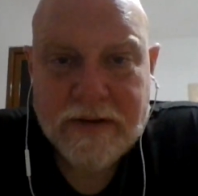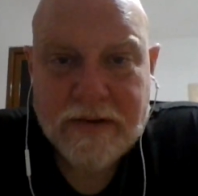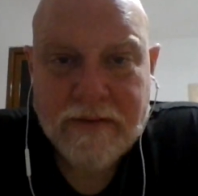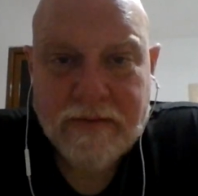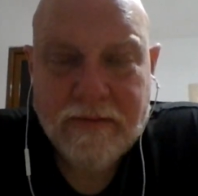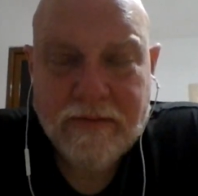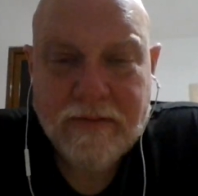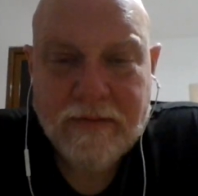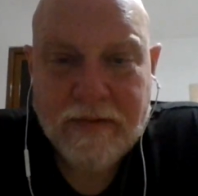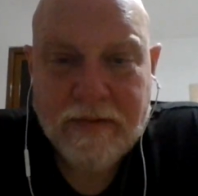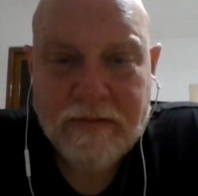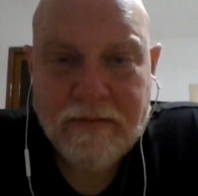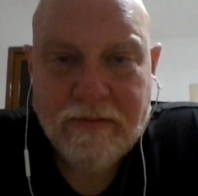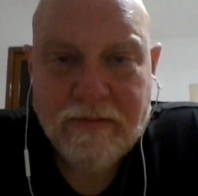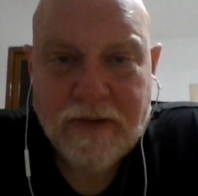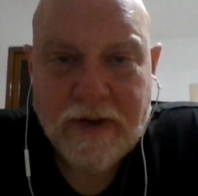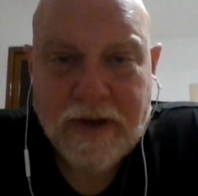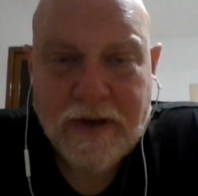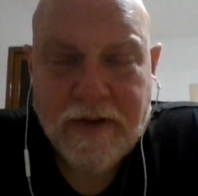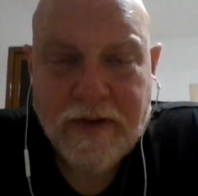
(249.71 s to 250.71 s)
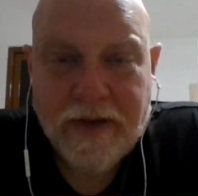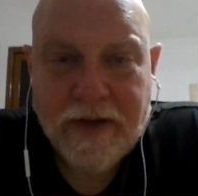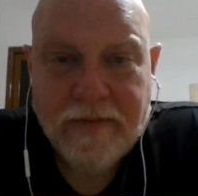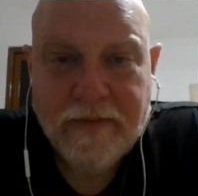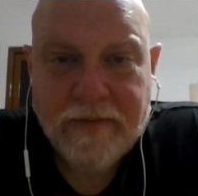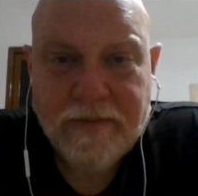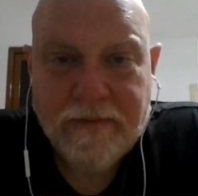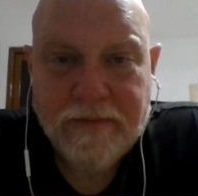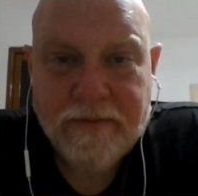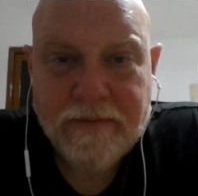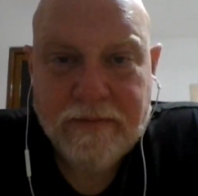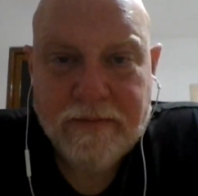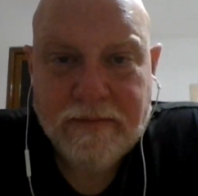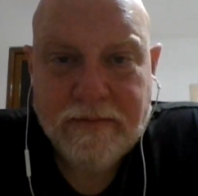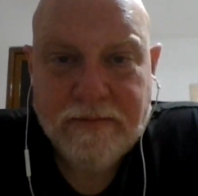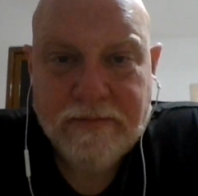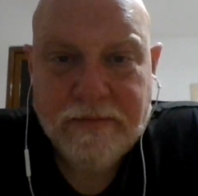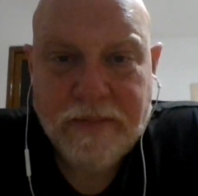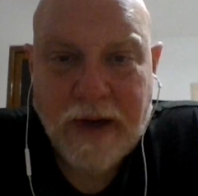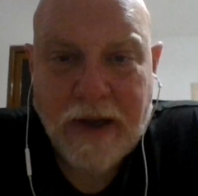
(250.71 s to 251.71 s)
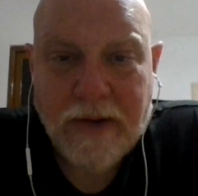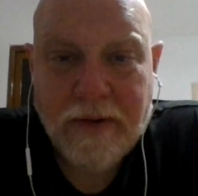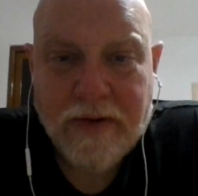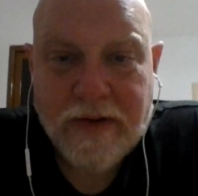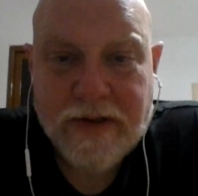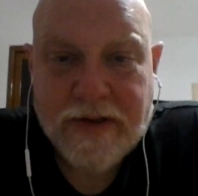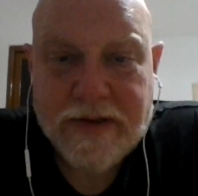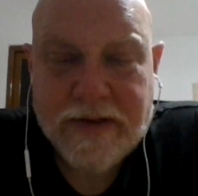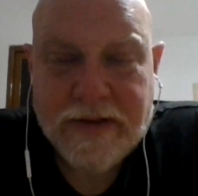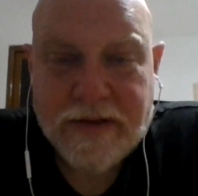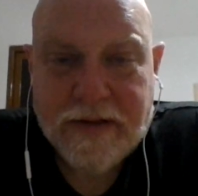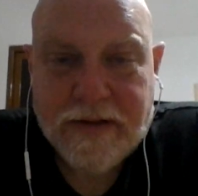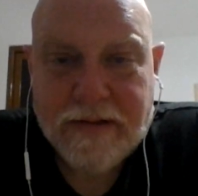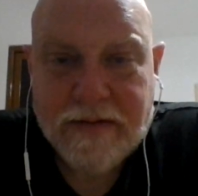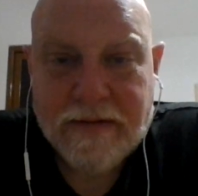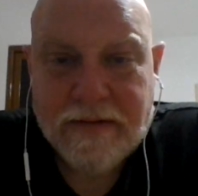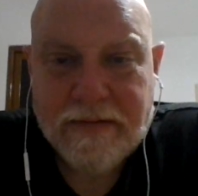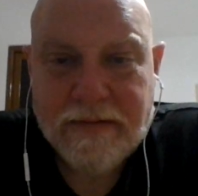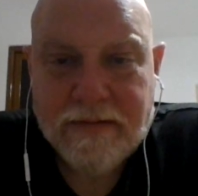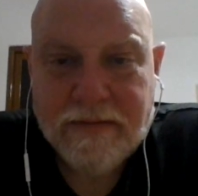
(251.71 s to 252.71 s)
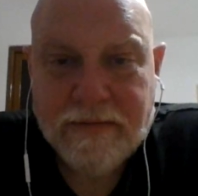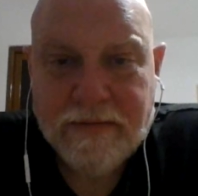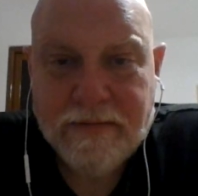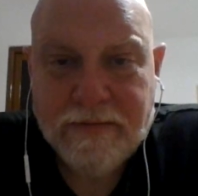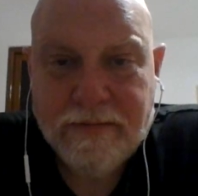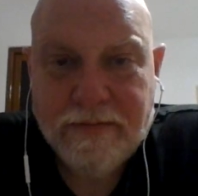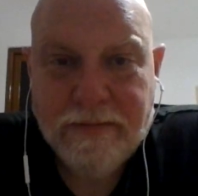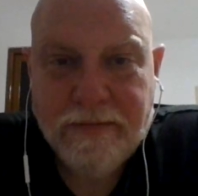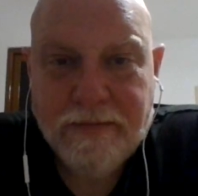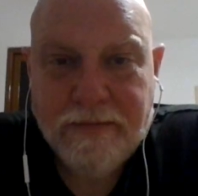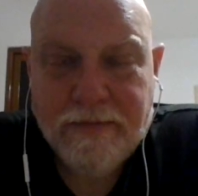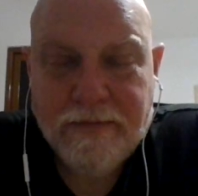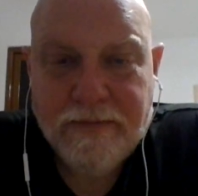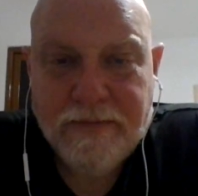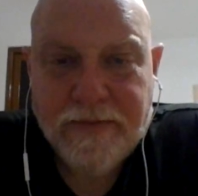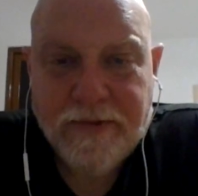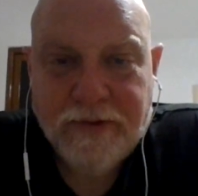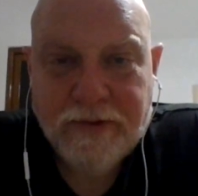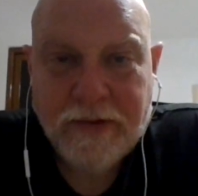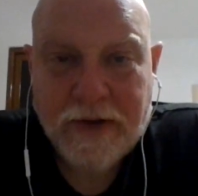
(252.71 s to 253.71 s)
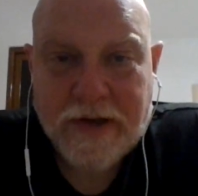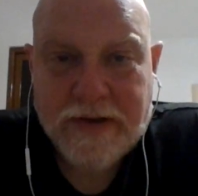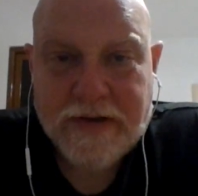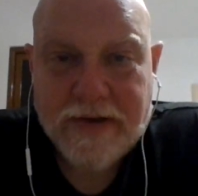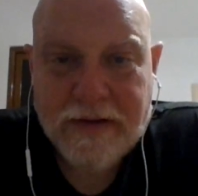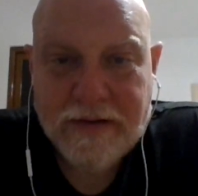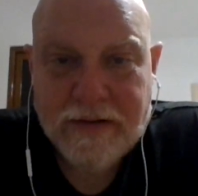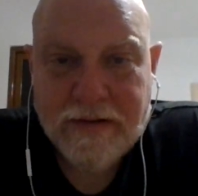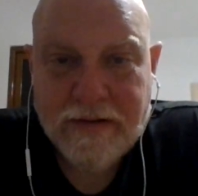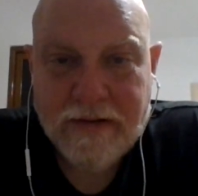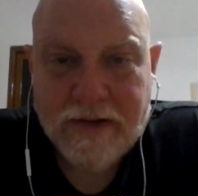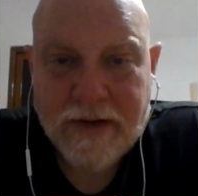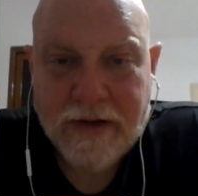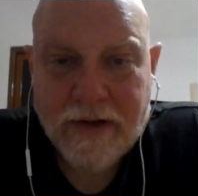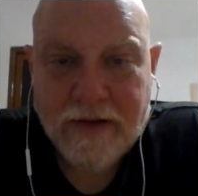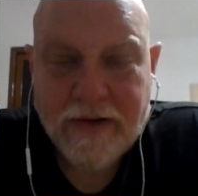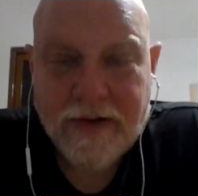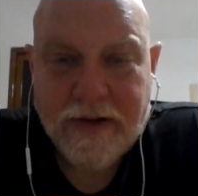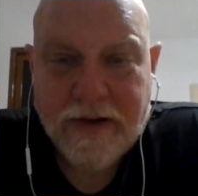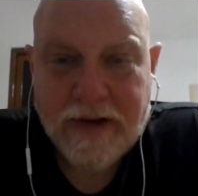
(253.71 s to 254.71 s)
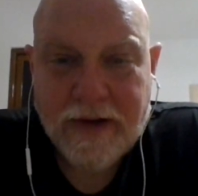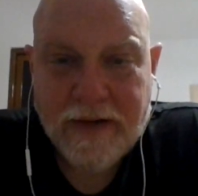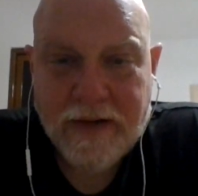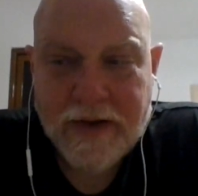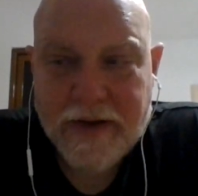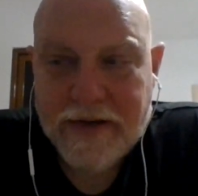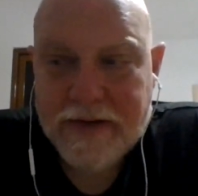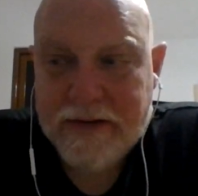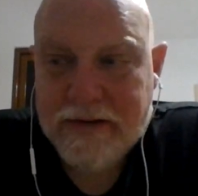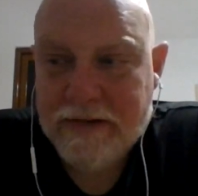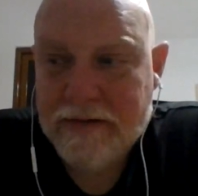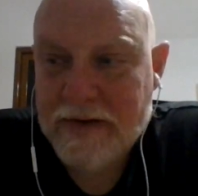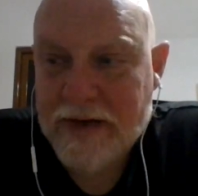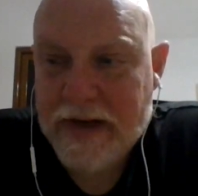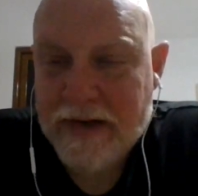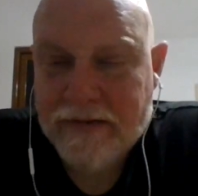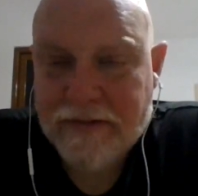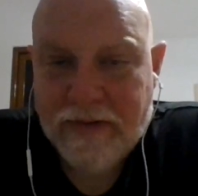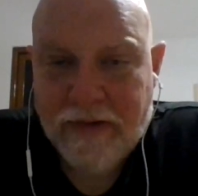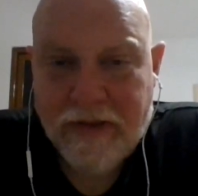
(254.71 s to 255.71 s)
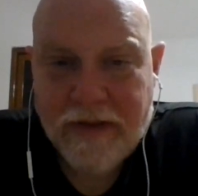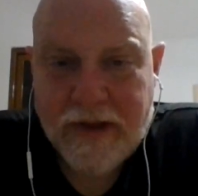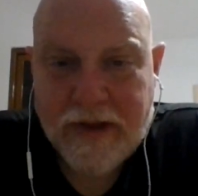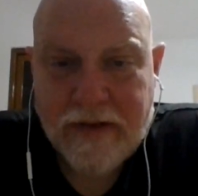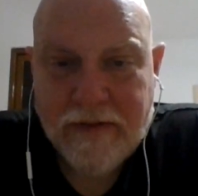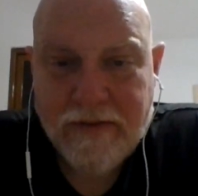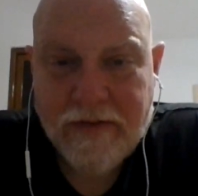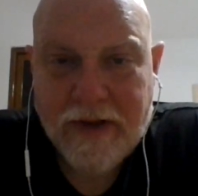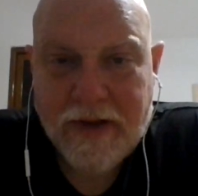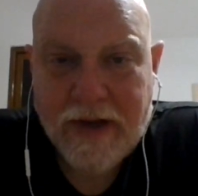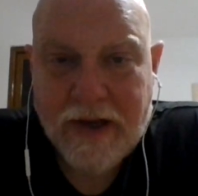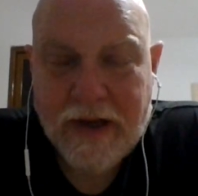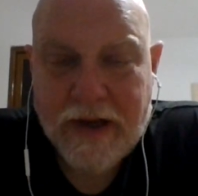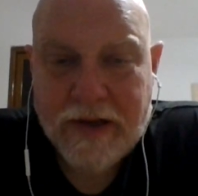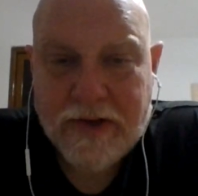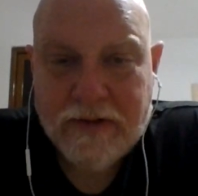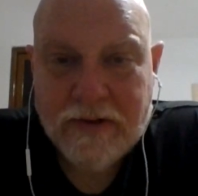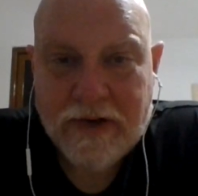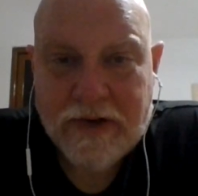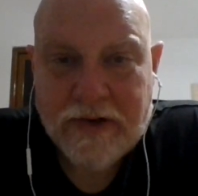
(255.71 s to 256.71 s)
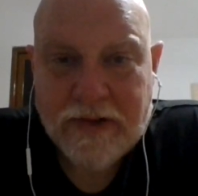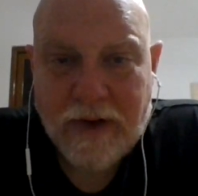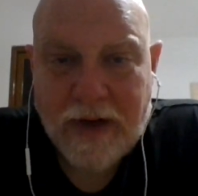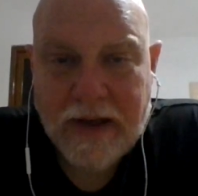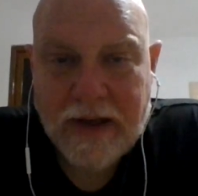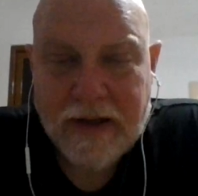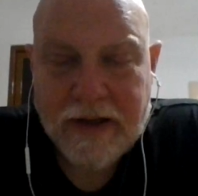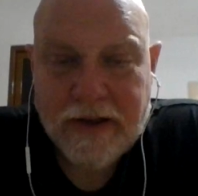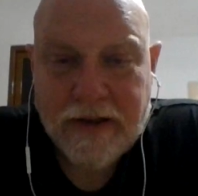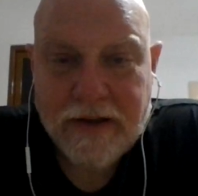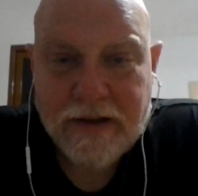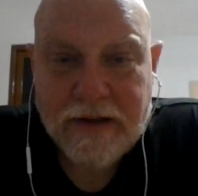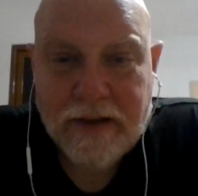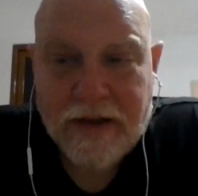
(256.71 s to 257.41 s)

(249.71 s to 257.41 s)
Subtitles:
And when you think of pirates and treasure and all that kind of things, you naturally think of Treasure Island.